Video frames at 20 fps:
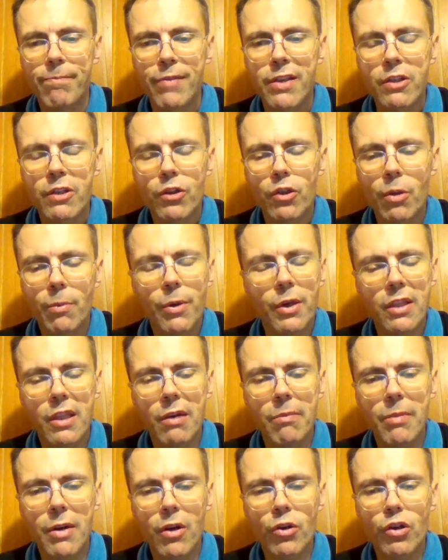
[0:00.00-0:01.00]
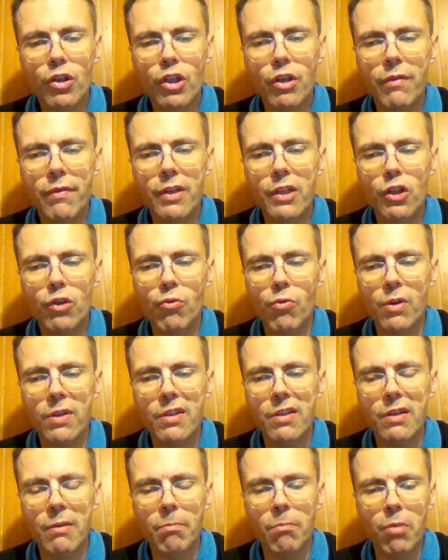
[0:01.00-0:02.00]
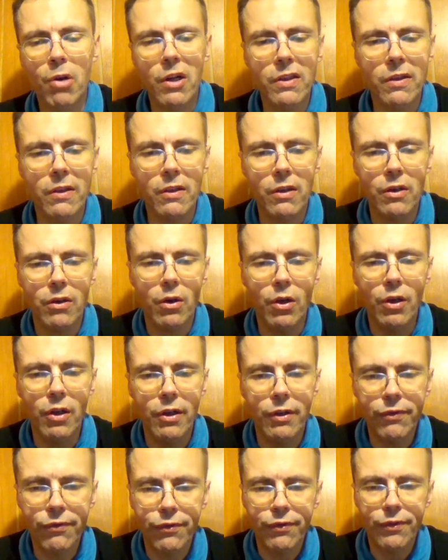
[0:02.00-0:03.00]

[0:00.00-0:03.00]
Slobodan Milosevic was a brother of